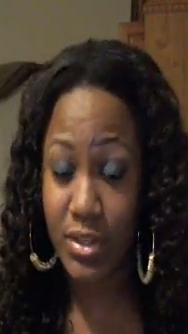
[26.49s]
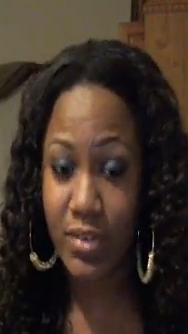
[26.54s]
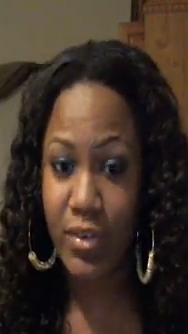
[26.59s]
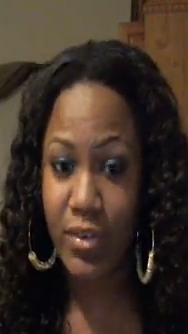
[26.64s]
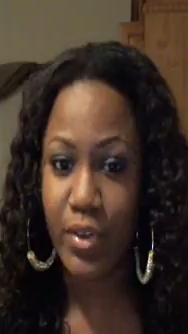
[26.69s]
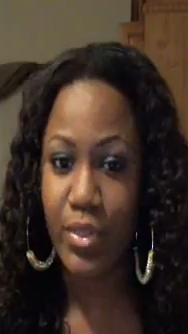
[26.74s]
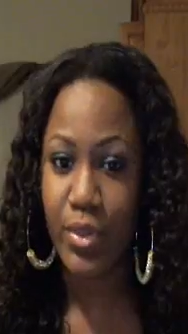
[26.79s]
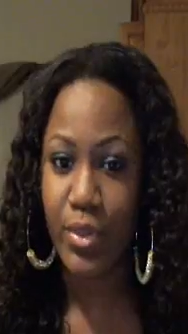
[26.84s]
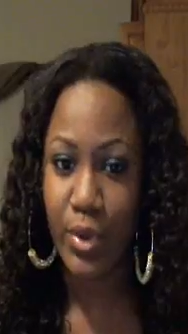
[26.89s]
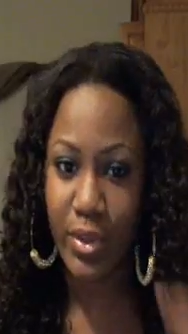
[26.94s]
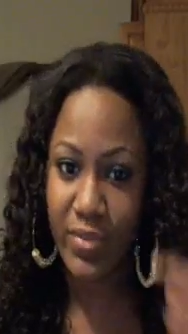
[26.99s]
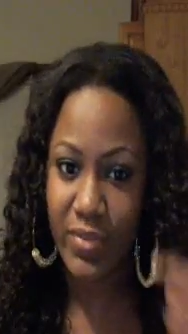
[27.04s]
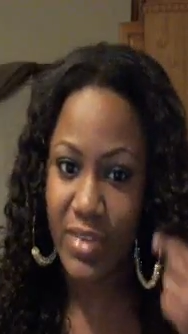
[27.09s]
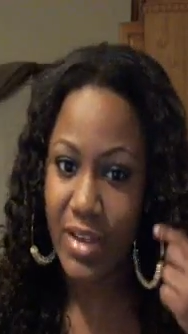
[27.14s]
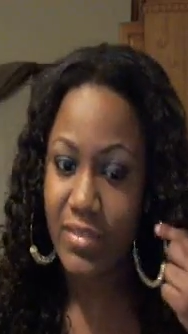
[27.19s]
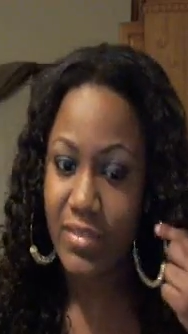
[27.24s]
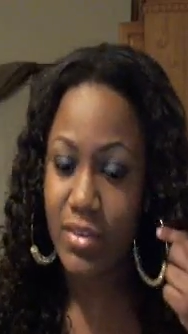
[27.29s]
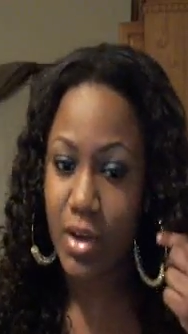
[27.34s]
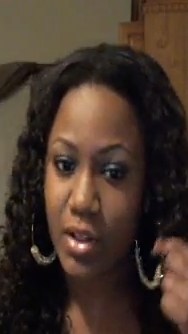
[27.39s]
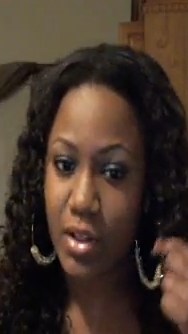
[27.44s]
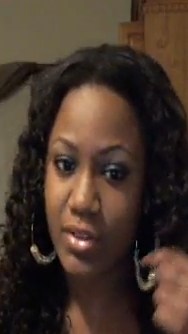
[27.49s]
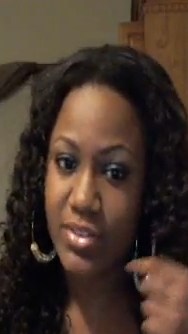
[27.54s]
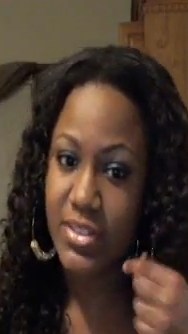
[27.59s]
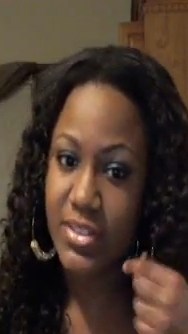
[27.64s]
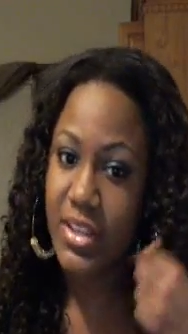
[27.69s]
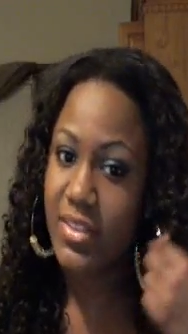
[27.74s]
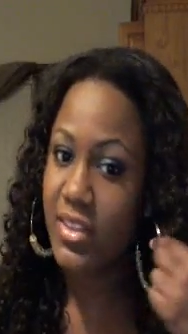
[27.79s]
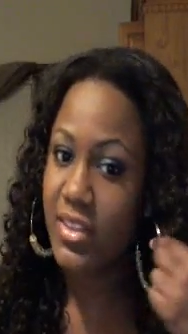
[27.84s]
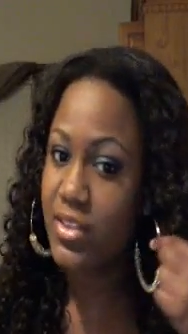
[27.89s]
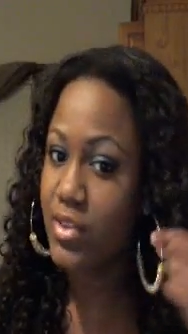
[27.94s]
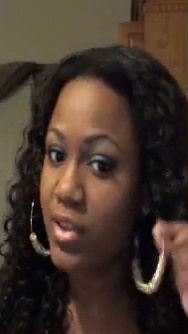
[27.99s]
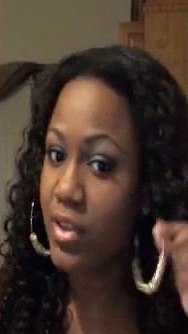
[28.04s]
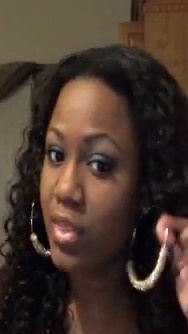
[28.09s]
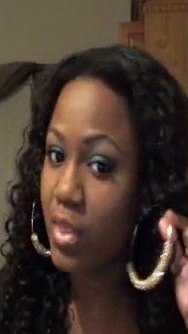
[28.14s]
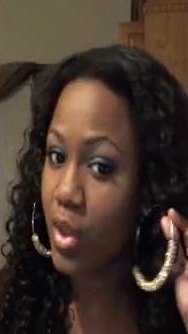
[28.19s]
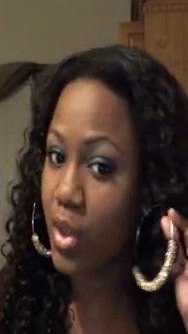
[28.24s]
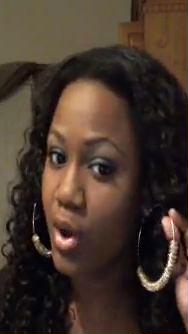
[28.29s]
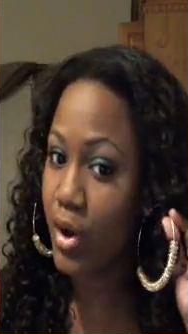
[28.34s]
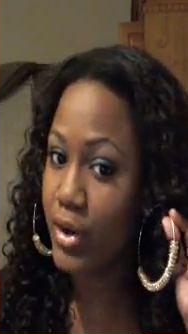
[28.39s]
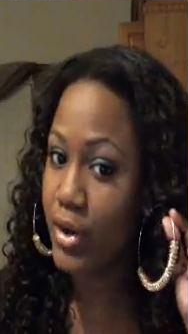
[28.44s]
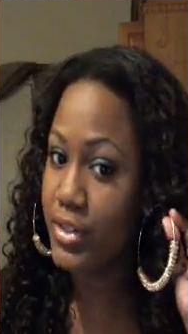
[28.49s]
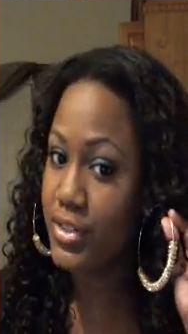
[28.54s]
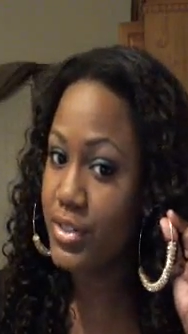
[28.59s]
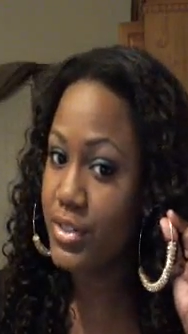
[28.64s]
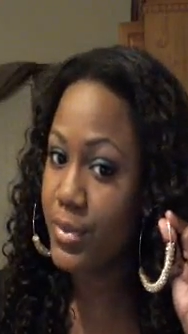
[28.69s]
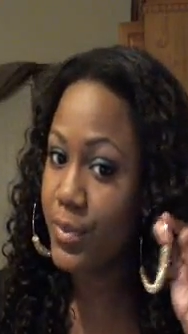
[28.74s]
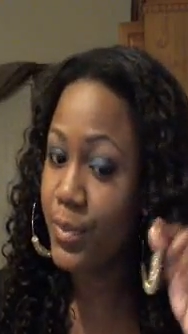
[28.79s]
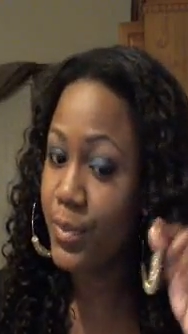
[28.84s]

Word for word: for thirty-five dollars, and these are large.